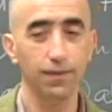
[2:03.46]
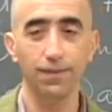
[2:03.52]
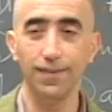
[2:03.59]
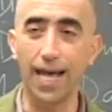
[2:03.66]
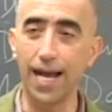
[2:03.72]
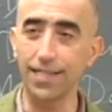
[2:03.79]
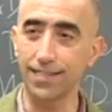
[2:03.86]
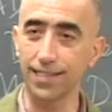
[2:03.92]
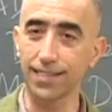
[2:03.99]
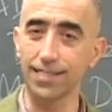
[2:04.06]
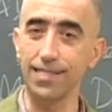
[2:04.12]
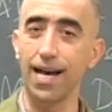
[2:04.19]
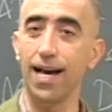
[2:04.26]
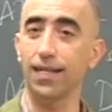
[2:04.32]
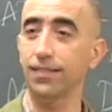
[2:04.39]
That's
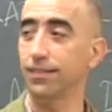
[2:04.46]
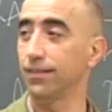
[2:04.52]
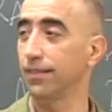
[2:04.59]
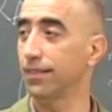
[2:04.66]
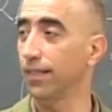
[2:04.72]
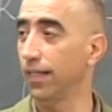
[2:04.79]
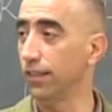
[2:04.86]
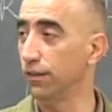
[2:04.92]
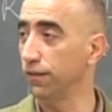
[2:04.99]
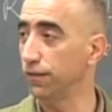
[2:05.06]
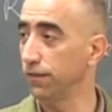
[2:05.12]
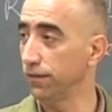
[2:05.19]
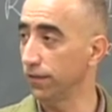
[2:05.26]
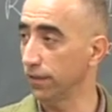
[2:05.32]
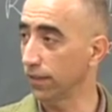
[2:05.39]
exactly the kind of
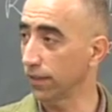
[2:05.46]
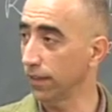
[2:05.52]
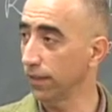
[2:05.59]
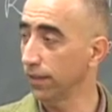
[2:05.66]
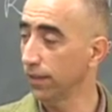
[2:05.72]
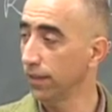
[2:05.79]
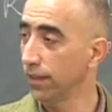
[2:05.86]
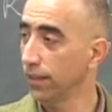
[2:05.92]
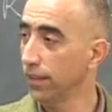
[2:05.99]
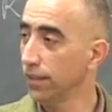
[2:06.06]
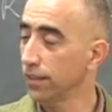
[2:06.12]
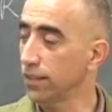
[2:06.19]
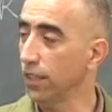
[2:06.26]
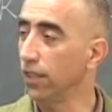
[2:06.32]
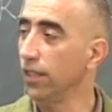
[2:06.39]
thing, okay?
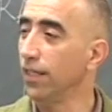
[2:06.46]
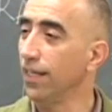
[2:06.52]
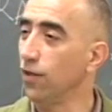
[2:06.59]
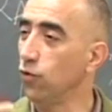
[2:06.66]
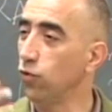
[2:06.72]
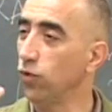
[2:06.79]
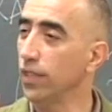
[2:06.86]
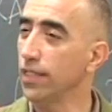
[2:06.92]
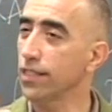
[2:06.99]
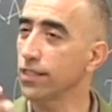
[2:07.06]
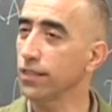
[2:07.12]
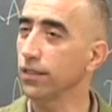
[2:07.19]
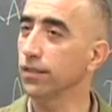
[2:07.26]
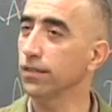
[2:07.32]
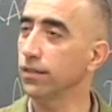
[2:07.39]
So
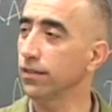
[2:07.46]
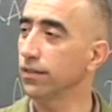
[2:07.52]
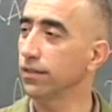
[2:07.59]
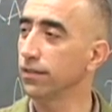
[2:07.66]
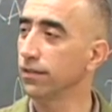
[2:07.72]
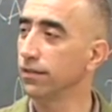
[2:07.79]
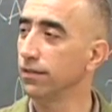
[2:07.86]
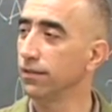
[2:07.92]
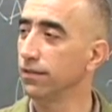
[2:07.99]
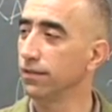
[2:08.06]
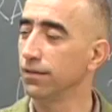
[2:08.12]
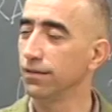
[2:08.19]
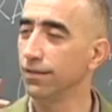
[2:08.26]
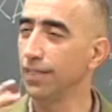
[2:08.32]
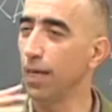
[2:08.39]
reasons,
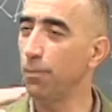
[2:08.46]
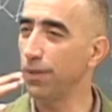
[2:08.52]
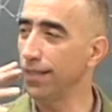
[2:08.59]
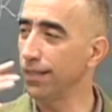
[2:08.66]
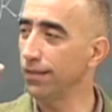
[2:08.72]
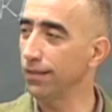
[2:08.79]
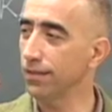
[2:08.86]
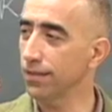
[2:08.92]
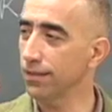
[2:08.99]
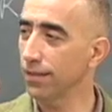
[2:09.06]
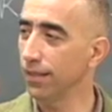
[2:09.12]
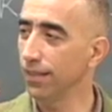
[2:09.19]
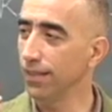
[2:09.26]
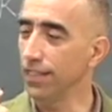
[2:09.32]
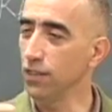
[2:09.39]
the
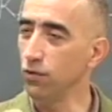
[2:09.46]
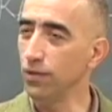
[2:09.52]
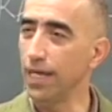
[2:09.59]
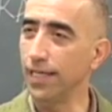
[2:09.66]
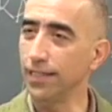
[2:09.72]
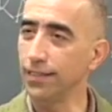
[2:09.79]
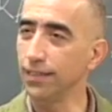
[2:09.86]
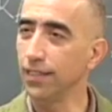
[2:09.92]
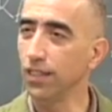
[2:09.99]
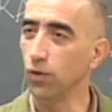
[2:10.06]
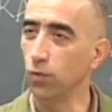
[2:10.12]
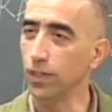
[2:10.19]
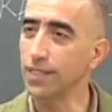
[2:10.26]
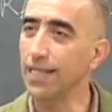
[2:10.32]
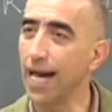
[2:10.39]
appearance, in reality,
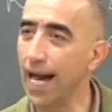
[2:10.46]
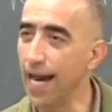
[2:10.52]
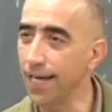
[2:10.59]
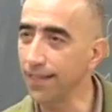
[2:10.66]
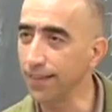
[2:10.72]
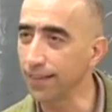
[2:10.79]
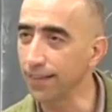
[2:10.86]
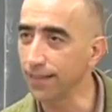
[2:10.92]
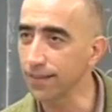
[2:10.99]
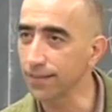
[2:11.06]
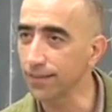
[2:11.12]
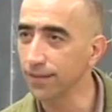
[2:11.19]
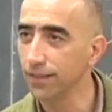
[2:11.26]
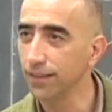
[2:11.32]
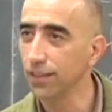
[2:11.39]
what is hiding
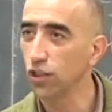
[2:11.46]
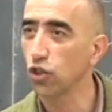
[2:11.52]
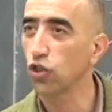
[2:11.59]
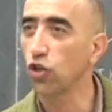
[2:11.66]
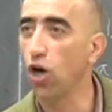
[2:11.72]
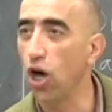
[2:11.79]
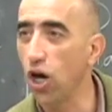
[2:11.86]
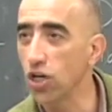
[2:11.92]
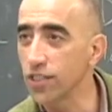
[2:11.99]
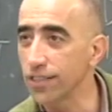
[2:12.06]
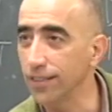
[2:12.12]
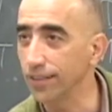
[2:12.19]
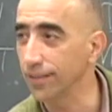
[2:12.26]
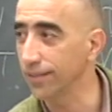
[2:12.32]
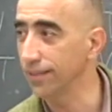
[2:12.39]
is
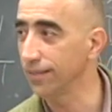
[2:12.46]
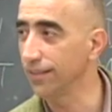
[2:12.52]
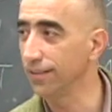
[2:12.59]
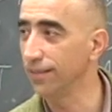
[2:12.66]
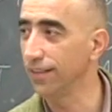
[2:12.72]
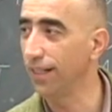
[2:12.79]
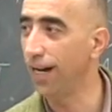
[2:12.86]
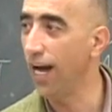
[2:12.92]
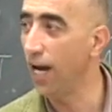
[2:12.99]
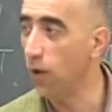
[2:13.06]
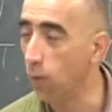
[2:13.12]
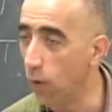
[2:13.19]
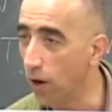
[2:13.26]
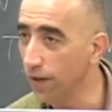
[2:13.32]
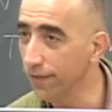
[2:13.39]
causes. I
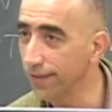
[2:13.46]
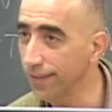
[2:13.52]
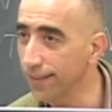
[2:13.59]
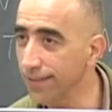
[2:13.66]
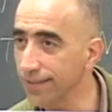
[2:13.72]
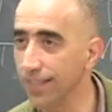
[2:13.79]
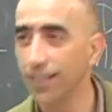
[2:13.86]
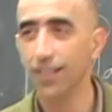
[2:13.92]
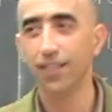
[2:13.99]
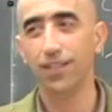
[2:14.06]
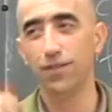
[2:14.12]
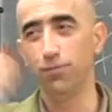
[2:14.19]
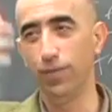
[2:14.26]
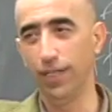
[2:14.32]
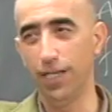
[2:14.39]
want this,
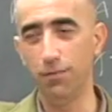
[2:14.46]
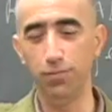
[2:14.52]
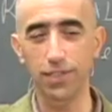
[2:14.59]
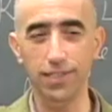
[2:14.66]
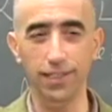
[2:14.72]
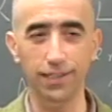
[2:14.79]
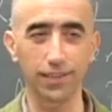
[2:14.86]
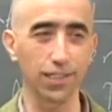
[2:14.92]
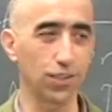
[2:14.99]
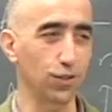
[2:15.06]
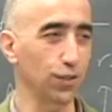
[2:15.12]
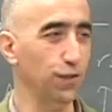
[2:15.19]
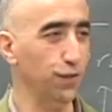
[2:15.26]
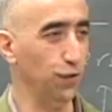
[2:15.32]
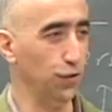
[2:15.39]
but I'll present it as
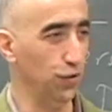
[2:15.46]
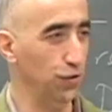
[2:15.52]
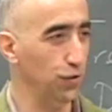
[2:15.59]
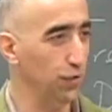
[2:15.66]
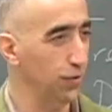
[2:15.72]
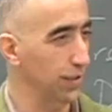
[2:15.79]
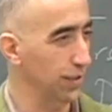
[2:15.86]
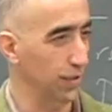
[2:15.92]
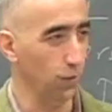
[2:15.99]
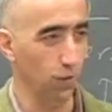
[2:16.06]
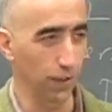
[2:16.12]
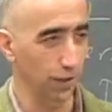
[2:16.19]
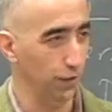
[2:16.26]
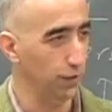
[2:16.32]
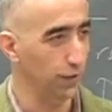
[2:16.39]
good for you, as a
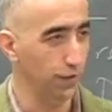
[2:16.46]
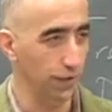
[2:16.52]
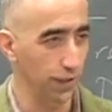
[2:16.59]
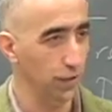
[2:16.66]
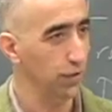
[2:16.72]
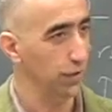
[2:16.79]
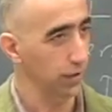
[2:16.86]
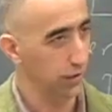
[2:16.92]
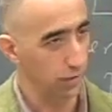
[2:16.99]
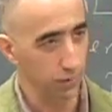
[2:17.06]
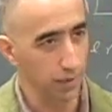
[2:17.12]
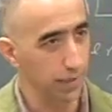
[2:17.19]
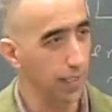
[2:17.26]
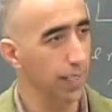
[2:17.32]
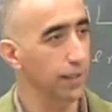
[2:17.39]
wonderful thing. It needs to
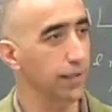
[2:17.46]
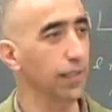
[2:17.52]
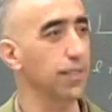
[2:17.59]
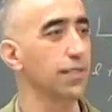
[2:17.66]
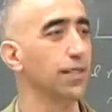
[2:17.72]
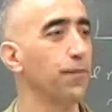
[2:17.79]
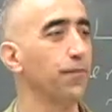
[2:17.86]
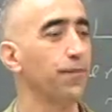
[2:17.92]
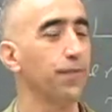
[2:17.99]
be done, yes.